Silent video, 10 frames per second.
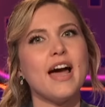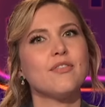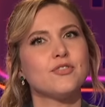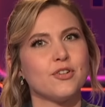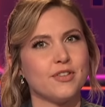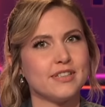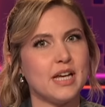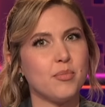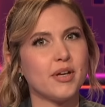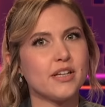after the
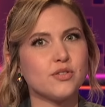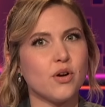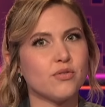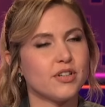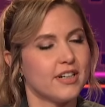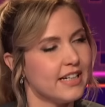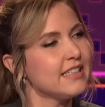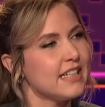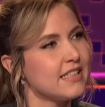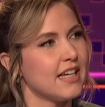taping is over,
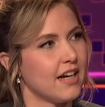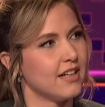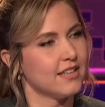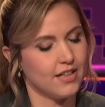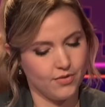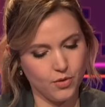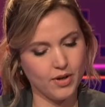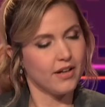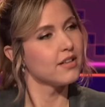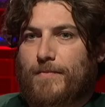in detail, if you
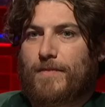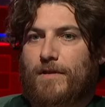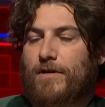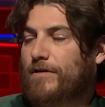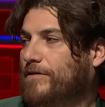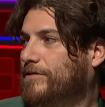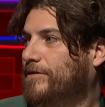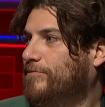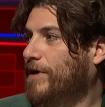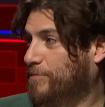will.
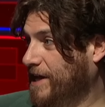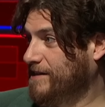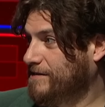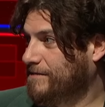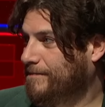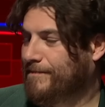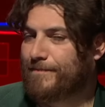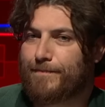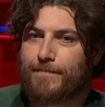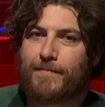My plans? Yeah.
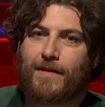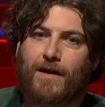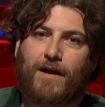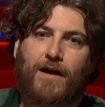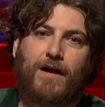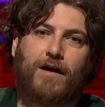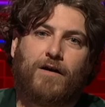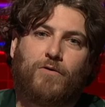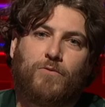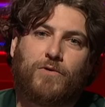
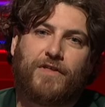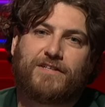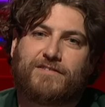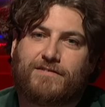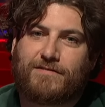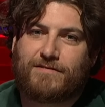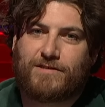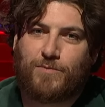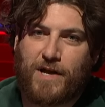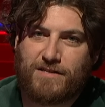Well, that
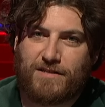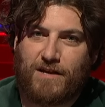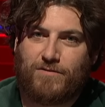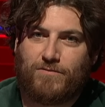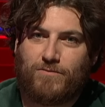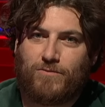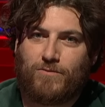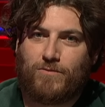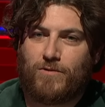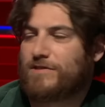depends on
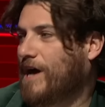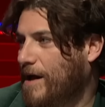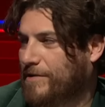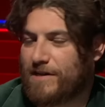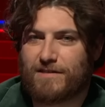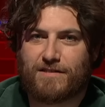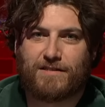what time it is.